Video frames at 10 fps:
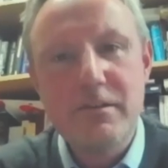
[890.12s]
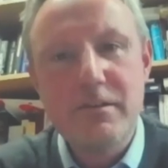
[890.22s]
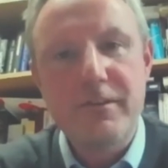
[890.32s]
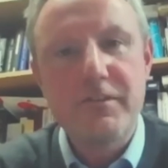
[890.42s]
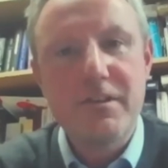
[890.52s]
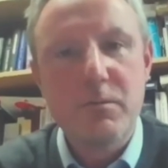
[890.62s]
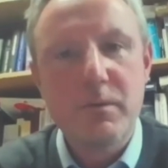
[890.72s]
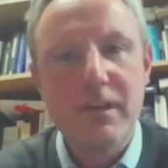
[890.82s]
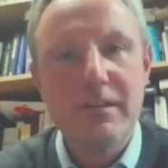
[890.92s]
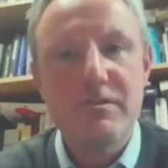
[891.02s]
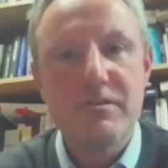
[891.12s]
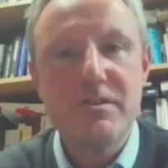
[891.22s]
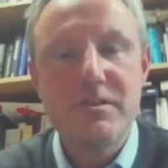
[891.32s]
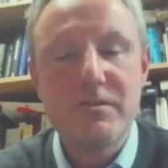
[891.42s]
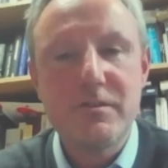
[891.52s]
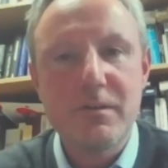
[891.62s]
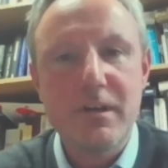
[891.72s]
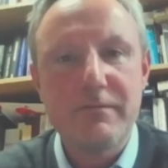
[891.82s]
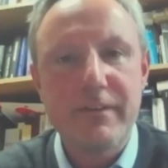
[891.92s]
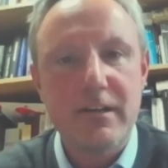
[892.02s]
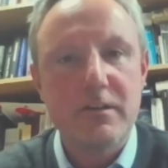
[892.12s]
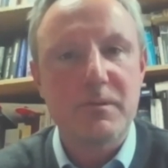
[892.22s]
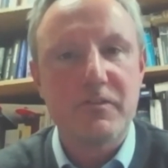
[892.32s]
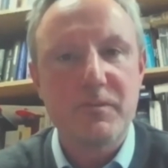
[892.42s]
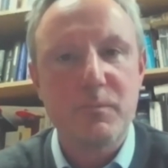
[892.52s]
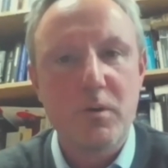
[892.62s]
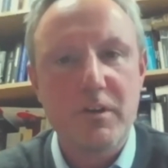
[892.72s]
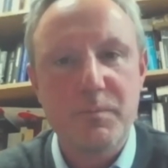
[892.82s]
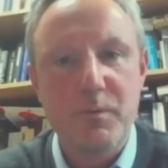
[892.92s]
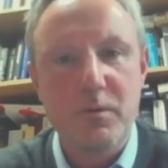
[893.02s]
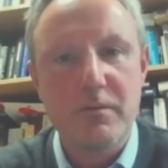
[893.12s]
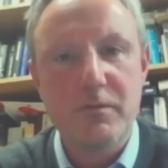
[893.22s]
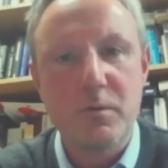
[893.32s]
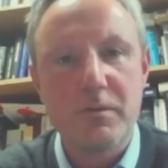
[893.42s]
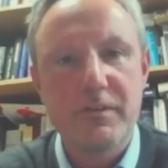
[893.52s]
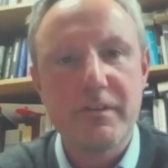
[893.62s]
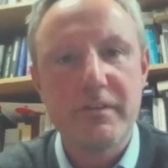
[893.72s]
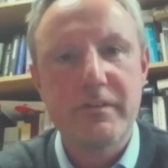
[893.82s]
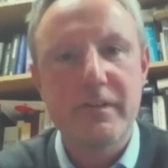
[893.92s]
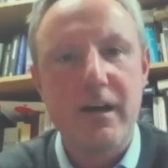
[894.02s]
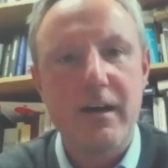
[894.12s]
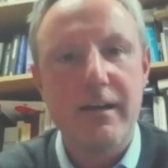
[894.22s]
your first year, we'll introduce you to a veritable smorgasbord of courses.